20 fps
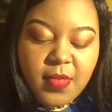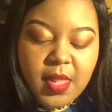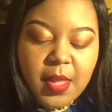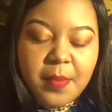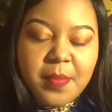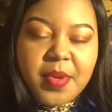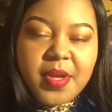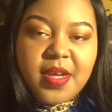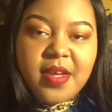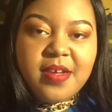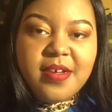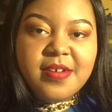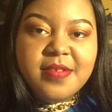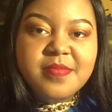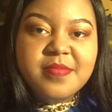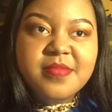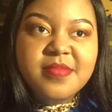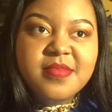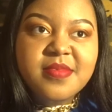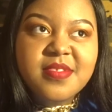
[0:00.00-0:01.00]
but
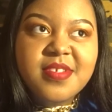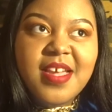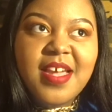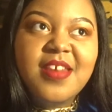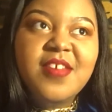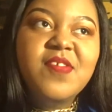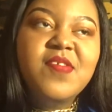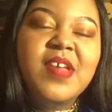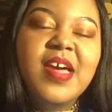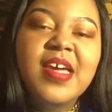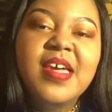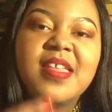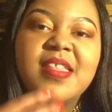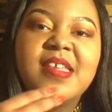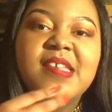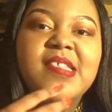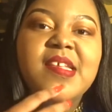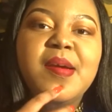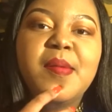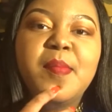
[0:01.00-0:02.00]
um I do like it that
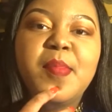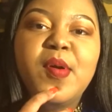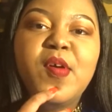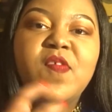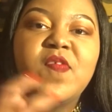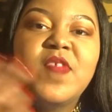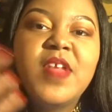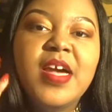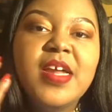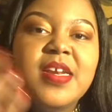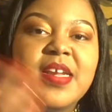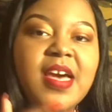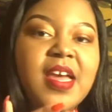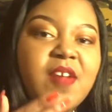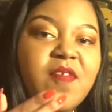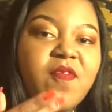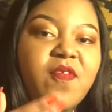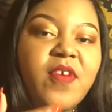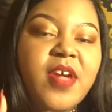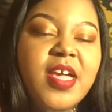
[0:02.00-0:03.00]
they're both like not
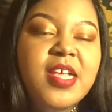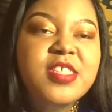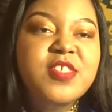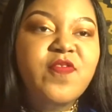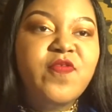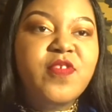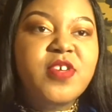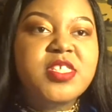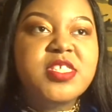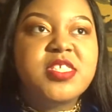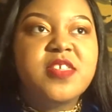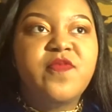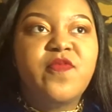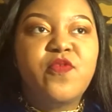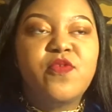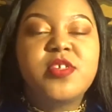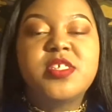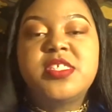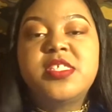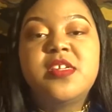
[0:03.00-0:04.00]
afraid to voice,
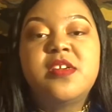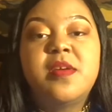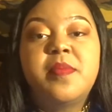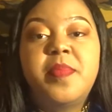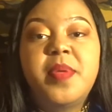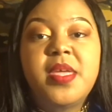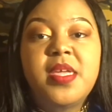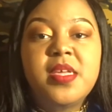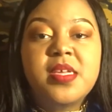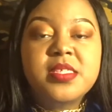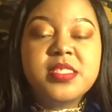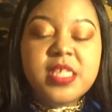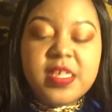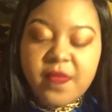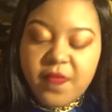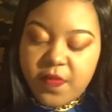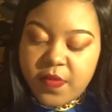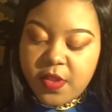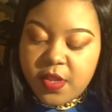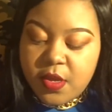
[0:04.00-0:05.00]
voice their opinions
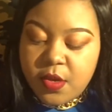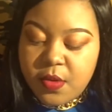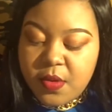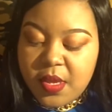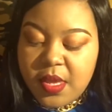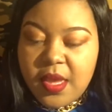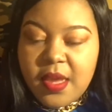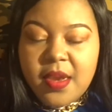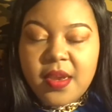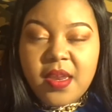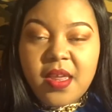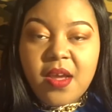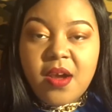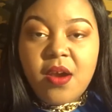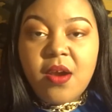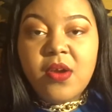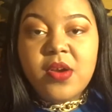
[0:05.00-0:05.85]
even though they are on